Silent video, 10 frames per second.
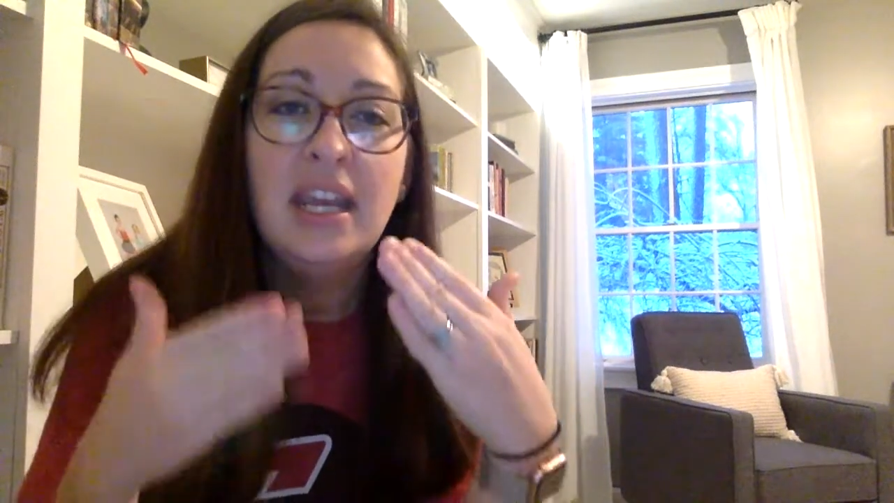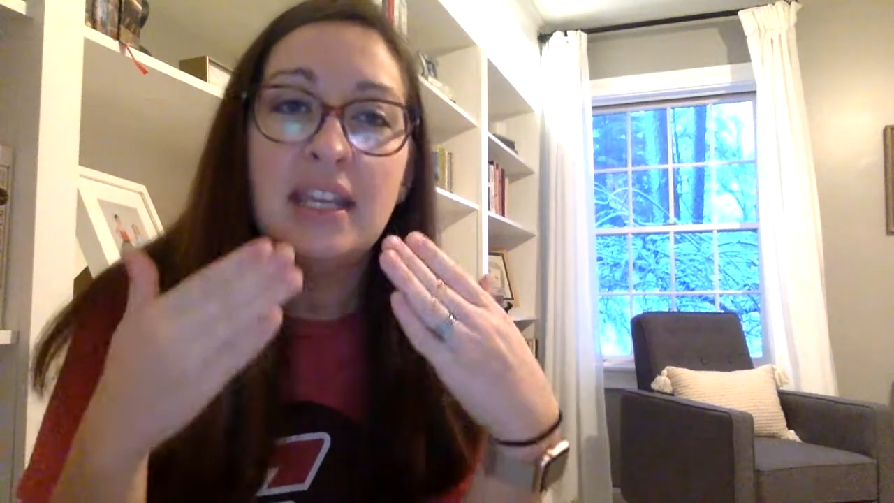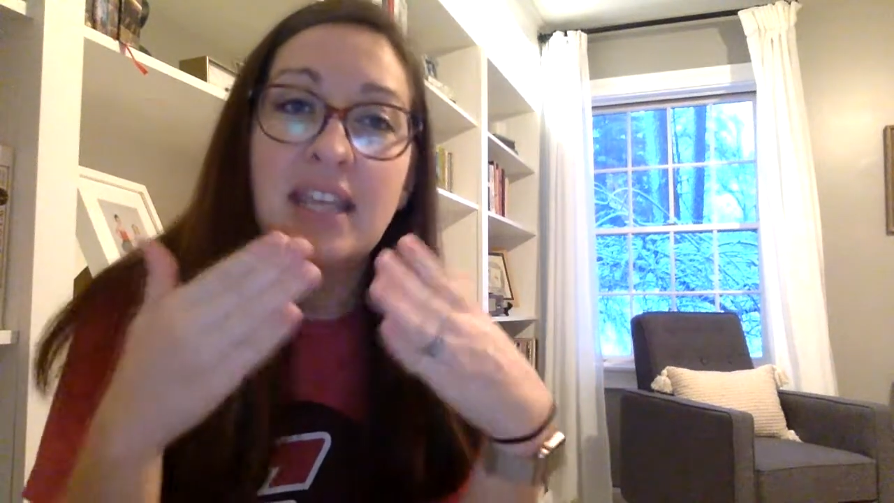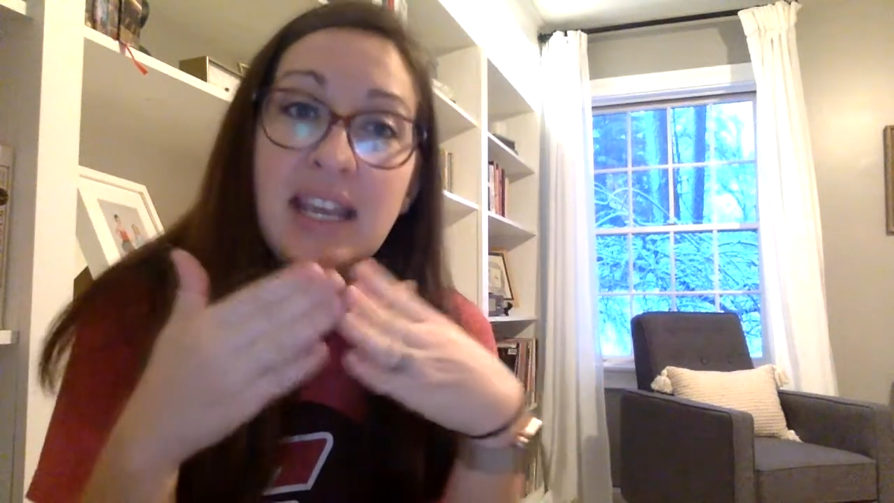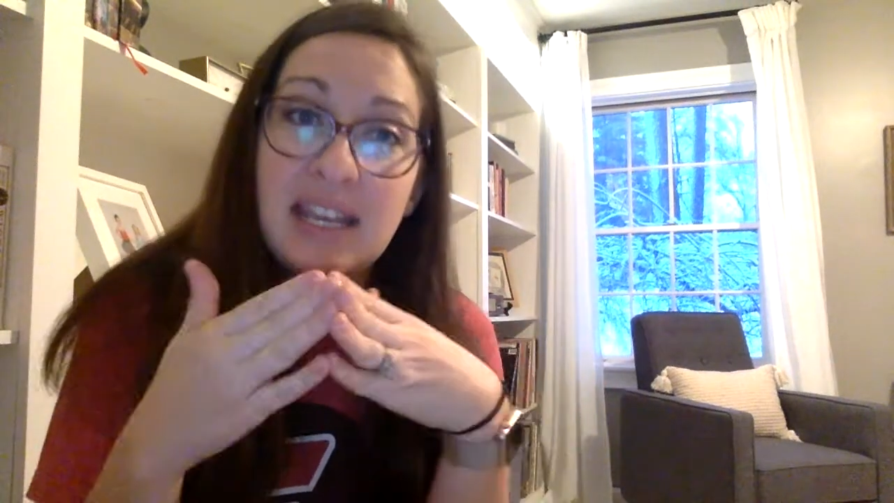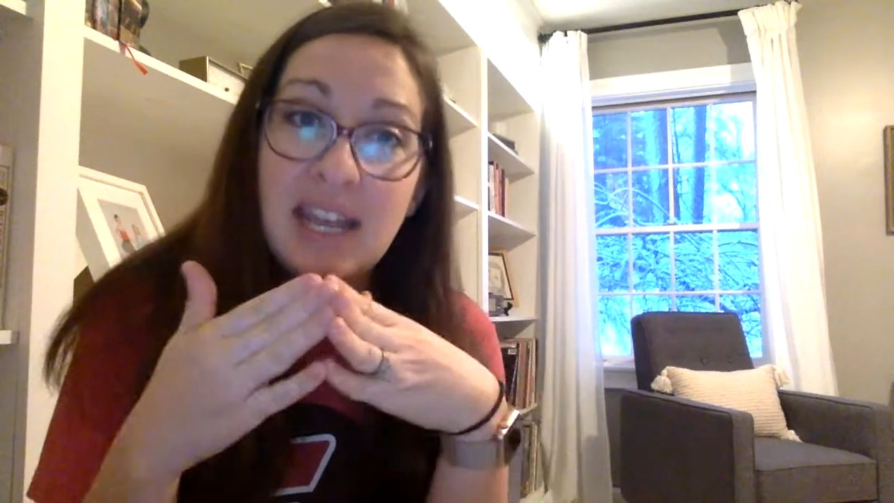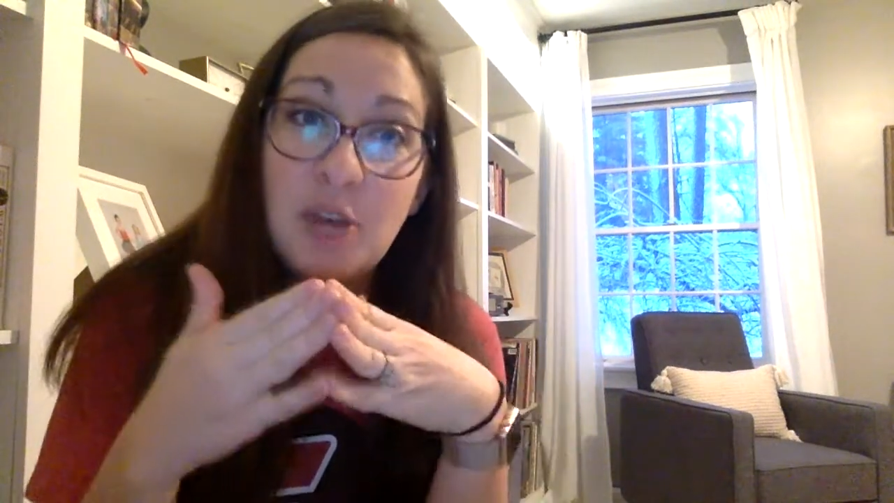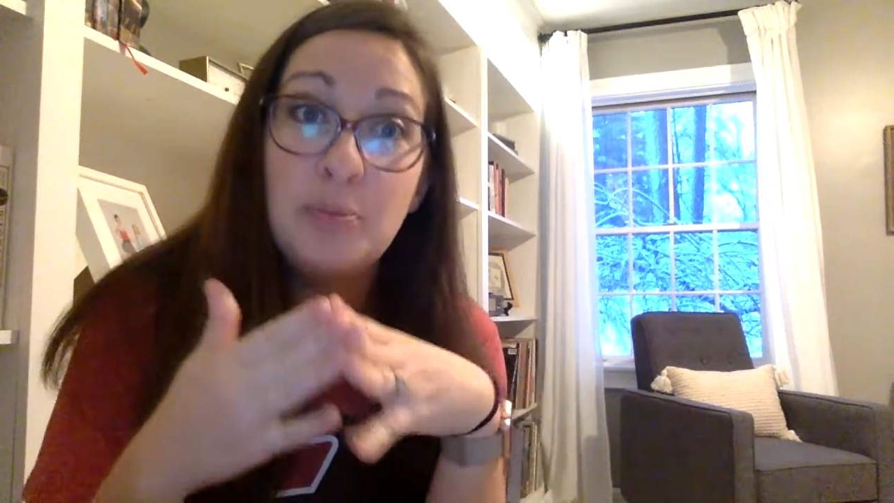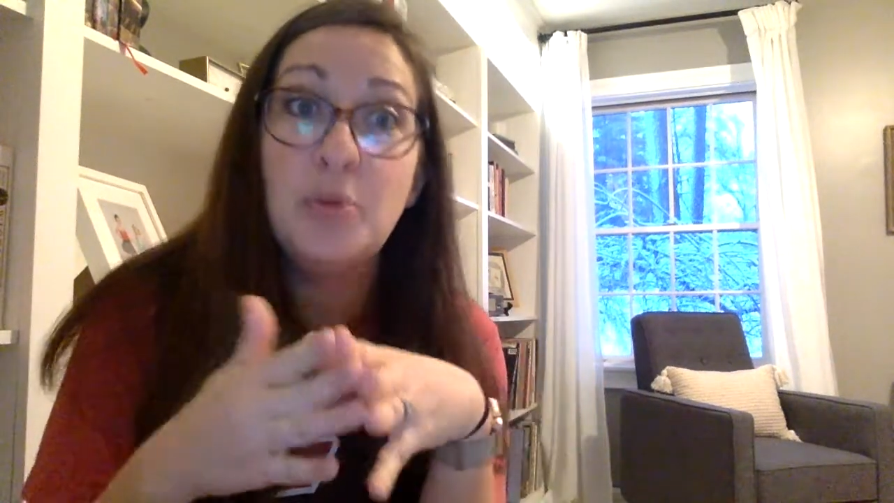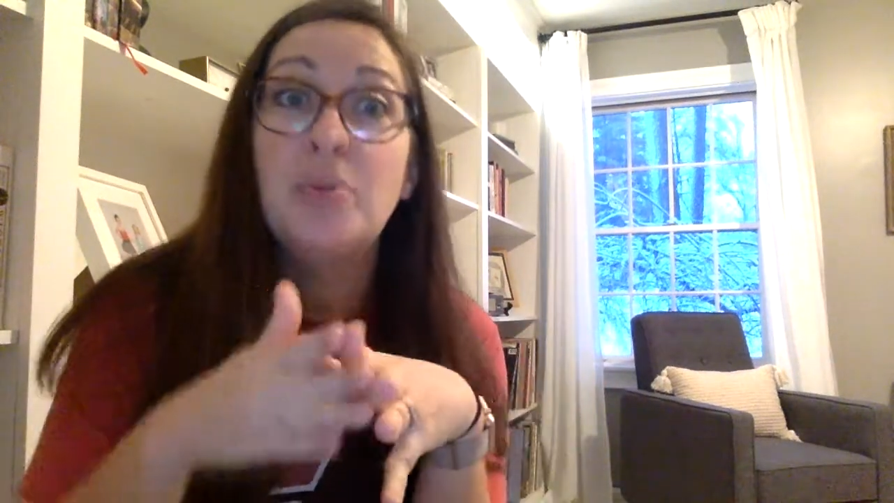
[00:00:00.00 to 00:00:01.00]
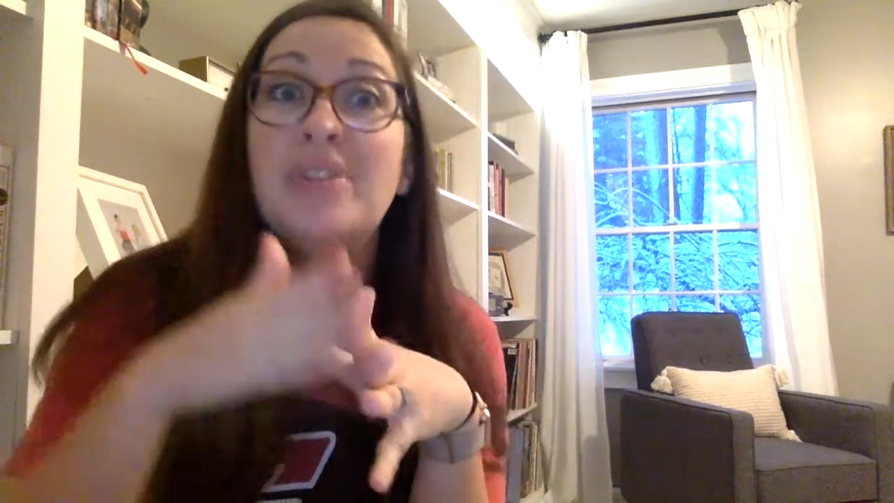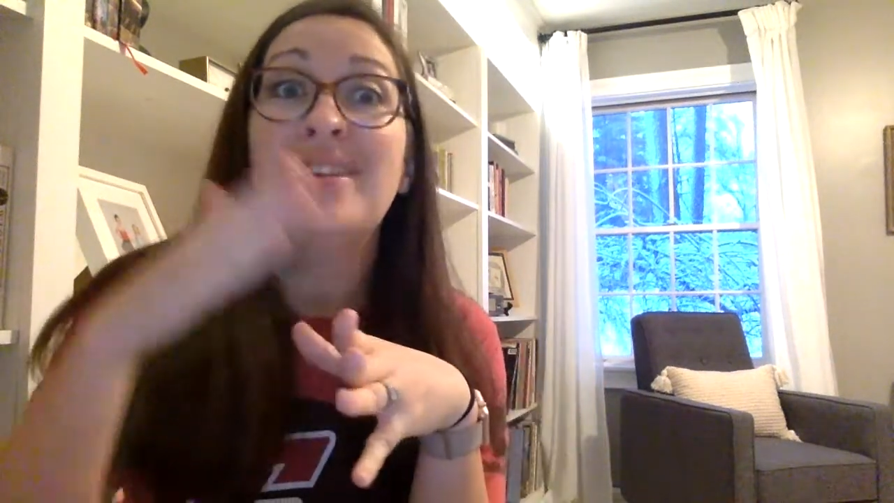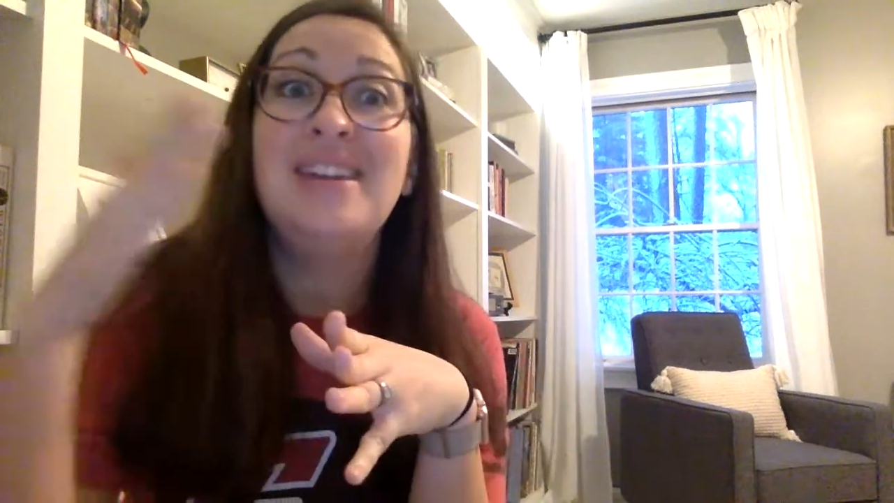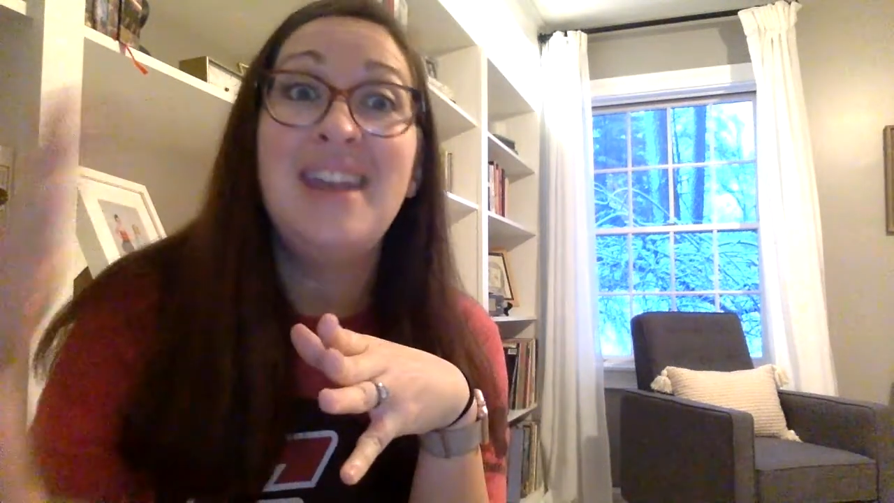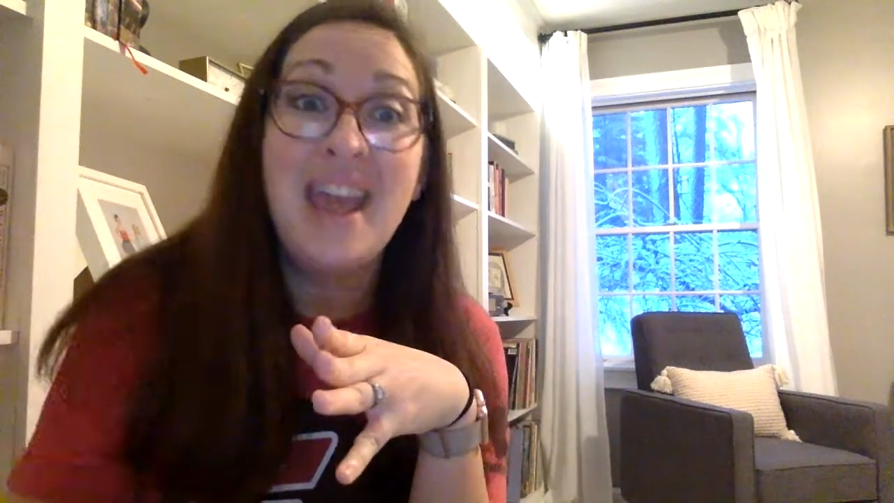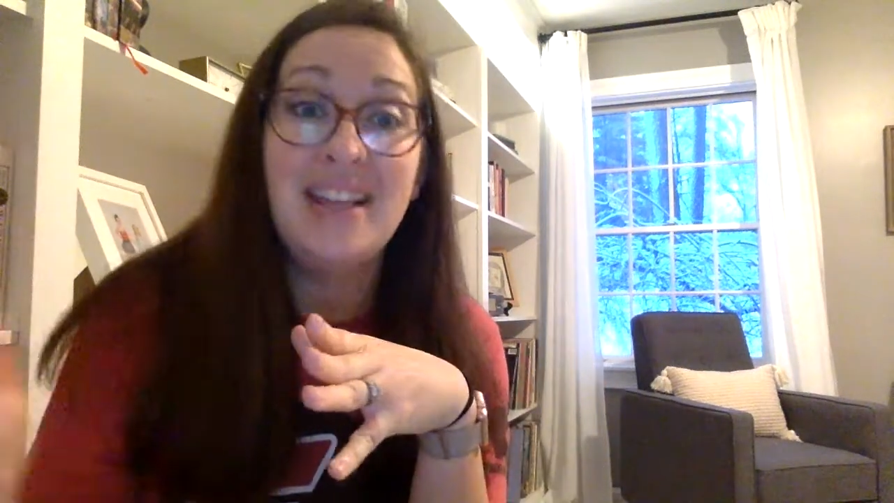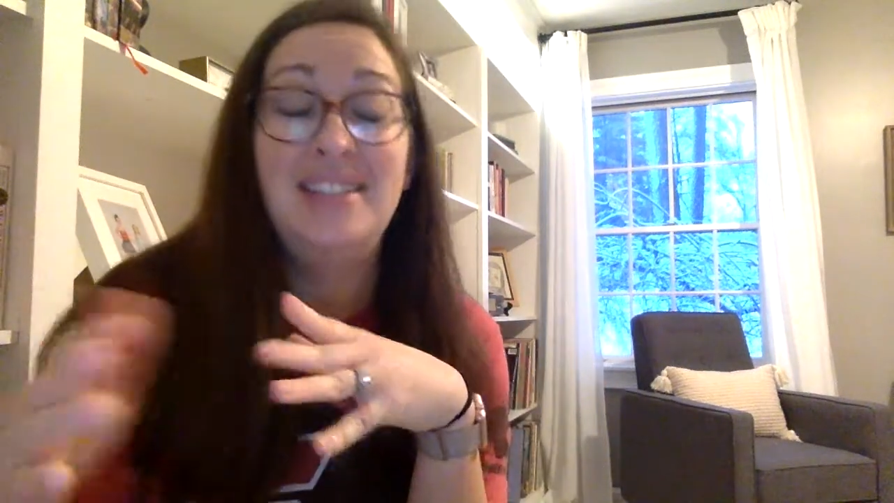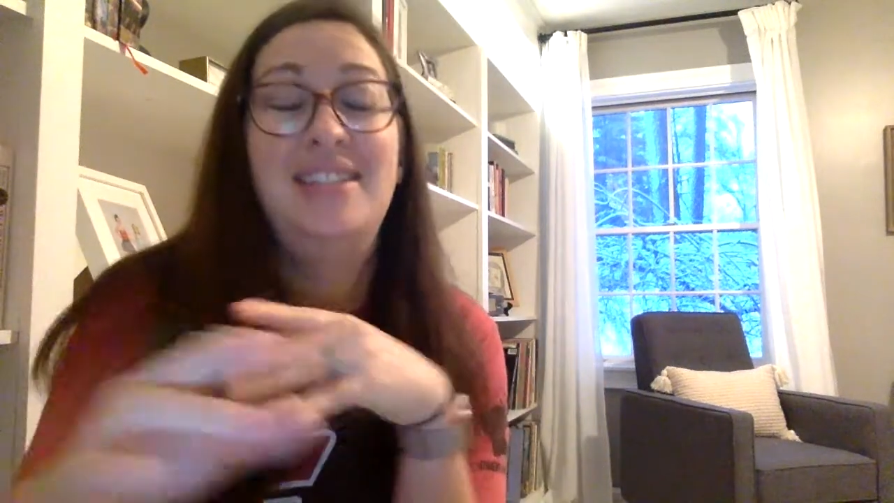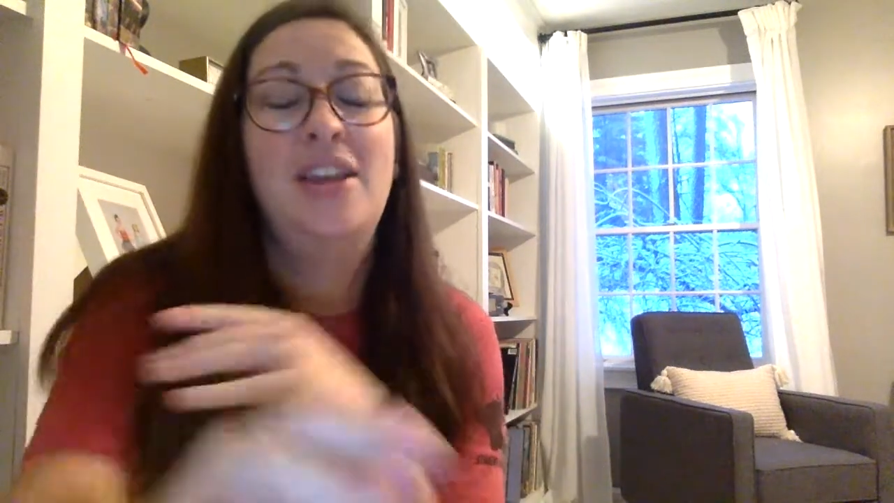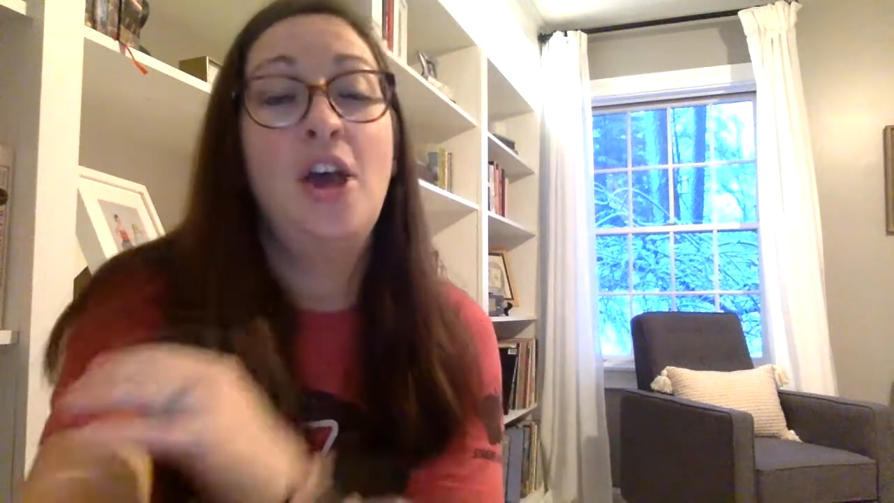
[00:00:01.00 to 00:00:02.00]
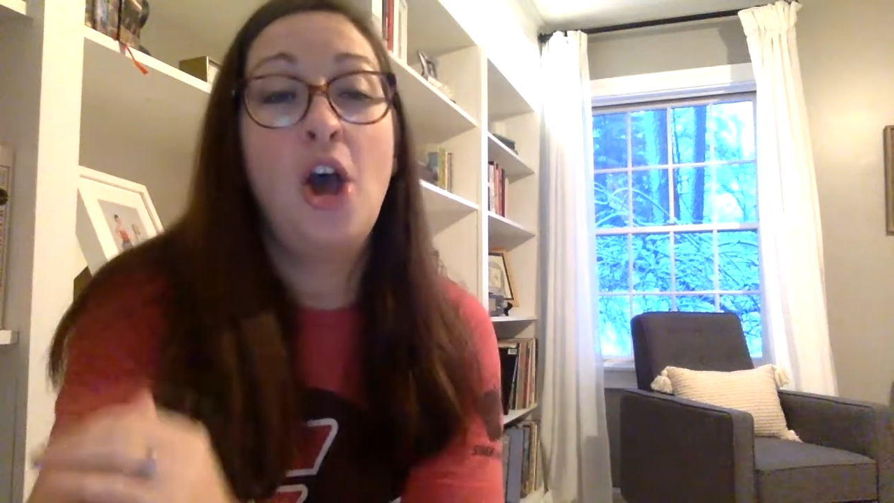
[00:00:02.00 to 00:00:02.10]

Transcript: And that can help you with the next